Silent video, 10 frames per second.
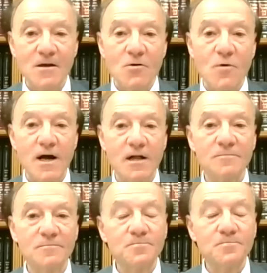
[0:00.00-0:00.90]

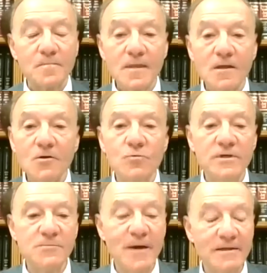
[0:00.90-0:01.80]
Well, we
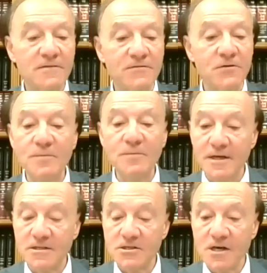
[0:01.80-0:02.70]
spent a few
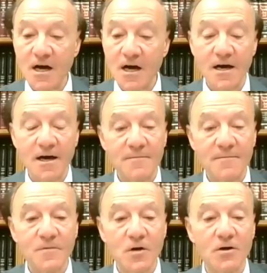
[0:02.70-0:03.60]
minutes
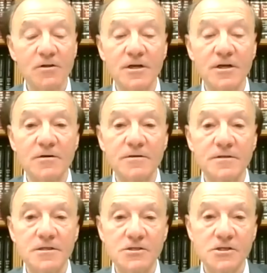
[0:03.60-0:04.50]
earlier
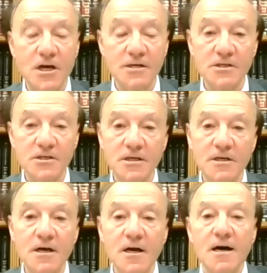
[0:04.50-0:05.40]

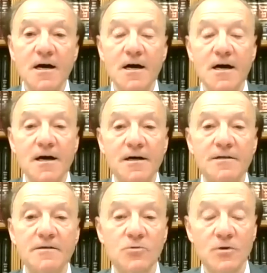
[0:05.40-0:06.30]
discussing
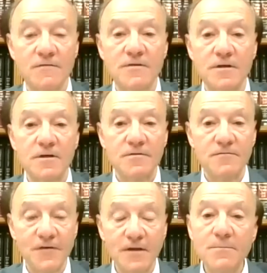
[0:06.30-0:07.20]
sort of the
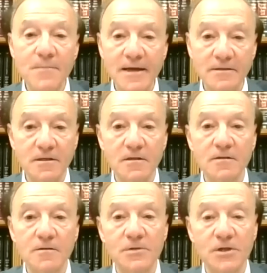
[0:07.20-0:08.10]
fundamental
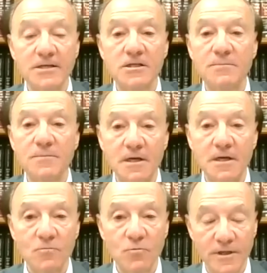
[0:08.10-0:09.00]
place to
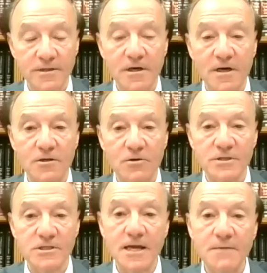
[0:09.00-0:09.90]
begin with your
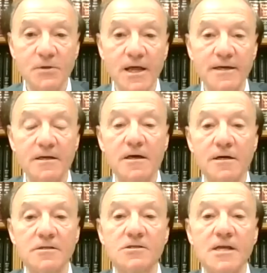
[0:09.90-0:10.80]
estate plan and
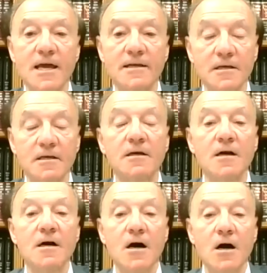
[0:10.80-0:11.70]
understanding
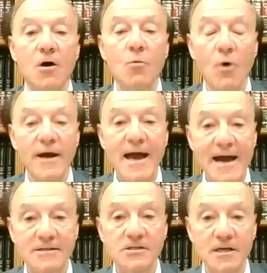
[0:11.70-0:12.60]
what
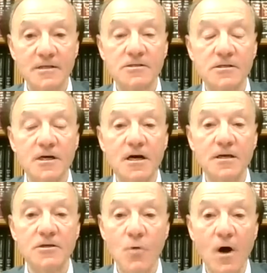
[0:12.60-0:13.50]
assets
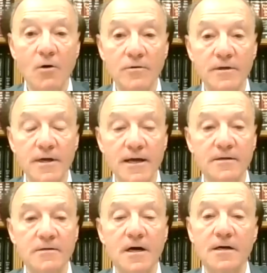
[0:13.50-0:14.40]
you own
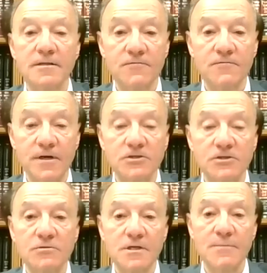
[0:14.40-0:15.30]
and different
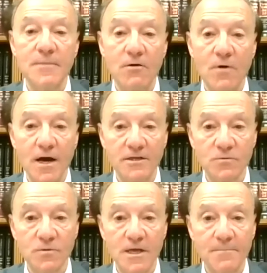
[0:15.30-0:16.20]
issues that may arise
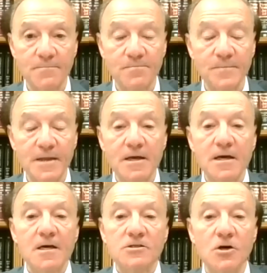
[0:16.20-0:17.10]
with them.
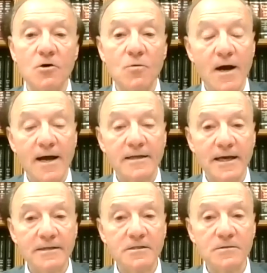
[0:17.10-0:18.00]
So I'd
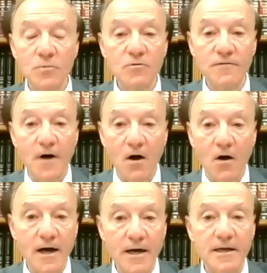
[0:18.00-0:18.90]
like to move
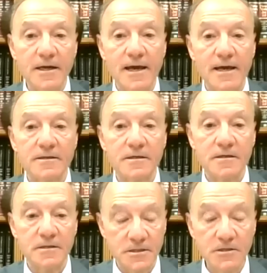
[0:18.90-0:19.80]
on and
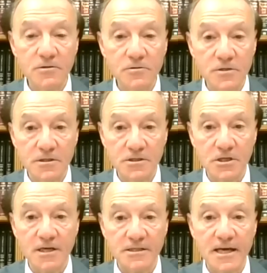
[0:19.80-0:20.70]
continue to
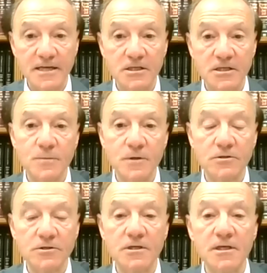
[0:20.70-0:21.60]
discuss assets
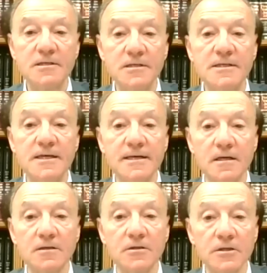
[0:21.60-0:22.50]
because you need to dig a
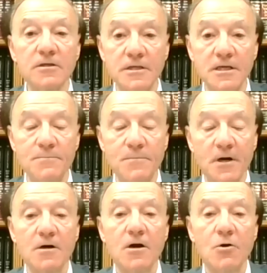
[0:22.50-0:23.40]
little
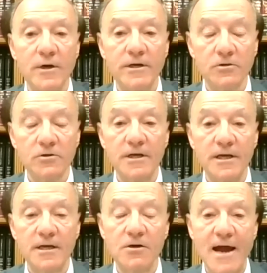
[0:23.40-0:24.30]
deeper when you're looking
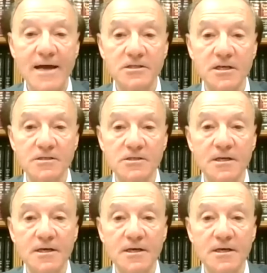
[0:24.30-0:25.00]
at your assets.